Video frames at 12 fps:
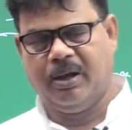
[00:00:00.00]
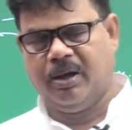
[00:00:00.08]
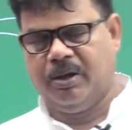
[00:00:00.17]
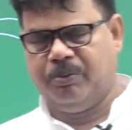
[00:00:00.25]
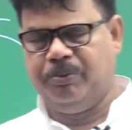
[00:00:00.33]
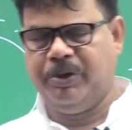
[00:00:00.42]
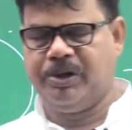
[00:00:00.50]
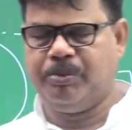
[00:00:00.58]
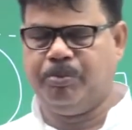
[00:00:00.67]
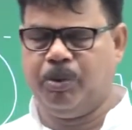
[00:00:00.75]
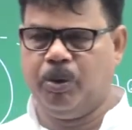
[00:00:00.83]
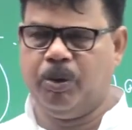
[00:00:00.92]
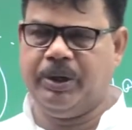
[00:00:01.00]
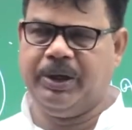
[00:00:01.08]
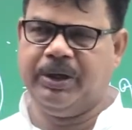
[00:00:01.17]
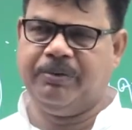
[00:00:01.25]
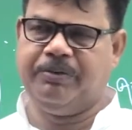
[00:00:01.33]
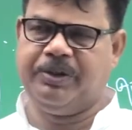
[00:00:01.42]
which blow in
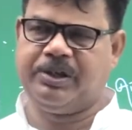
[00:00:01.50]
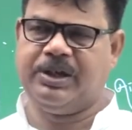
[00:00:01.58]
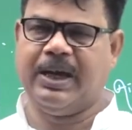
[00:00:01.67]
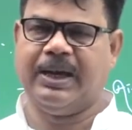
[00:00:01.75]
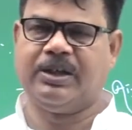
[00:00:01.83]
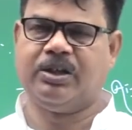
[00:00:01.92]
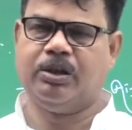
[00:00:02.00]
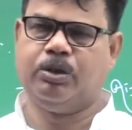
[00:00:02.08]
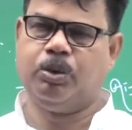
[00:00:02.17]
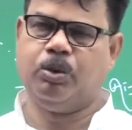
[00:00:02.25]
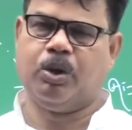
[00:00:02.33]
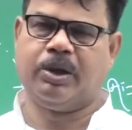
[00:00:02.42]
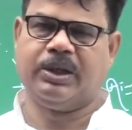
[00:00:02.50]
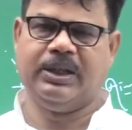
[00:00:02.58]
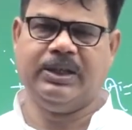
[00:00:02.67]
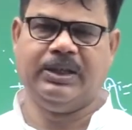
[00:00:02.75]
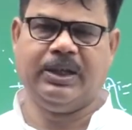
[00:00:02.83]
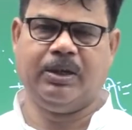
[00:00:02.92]
a fixed direction throughout the
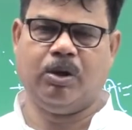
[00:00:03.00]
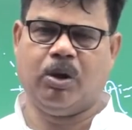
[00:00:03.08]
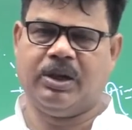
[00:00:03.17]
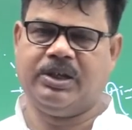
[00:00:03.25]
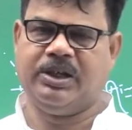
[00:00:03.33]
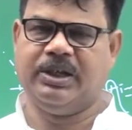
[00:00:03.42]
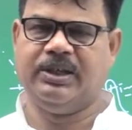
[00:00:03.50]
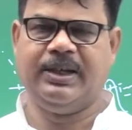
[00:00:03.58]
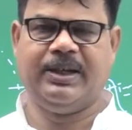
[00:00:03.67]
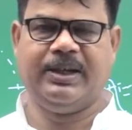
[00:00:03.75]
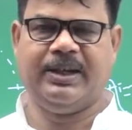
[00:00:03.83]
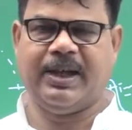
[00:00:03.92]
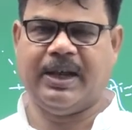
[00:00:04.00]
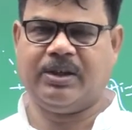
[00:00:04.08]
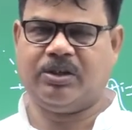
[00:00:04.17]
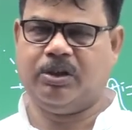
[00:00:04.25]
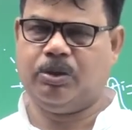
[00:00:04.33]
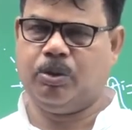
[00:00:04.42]
year, not change their
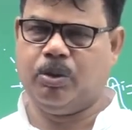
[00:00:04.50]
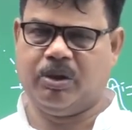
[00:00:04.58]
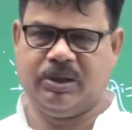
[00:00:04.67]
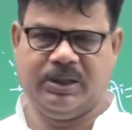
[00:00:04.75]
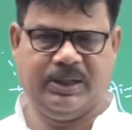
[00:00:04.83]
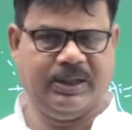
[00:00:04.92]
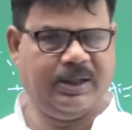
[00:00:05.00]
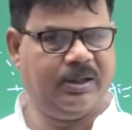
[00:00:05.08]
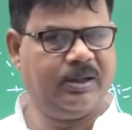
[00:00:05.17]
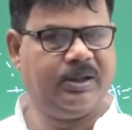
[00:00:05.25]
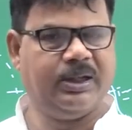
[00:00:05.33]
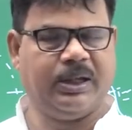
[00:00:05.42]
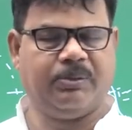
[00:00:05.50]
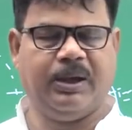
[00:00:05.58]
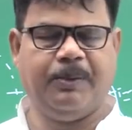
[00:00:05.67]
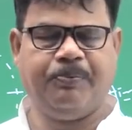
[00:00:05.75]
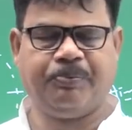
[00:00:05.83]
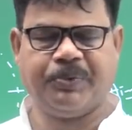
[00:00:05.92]
direction throughout the year. Getting
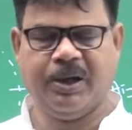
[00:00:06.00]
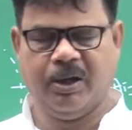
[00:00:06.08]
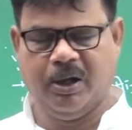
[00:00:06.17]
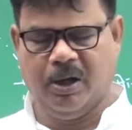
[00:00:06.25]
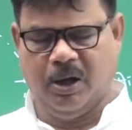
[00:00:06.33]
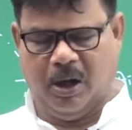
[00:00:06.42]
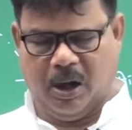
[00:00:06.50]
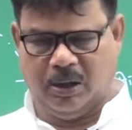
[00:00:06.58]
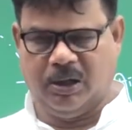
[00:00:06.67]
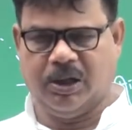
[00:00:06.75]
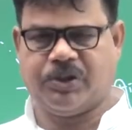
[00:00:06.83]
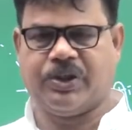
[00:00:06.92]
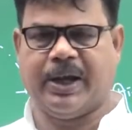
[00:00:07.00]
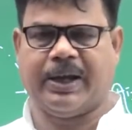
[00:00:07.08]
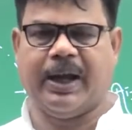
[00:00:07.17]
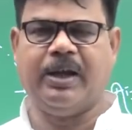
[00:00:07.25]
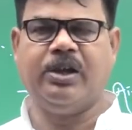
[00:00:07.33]
well? Under secondary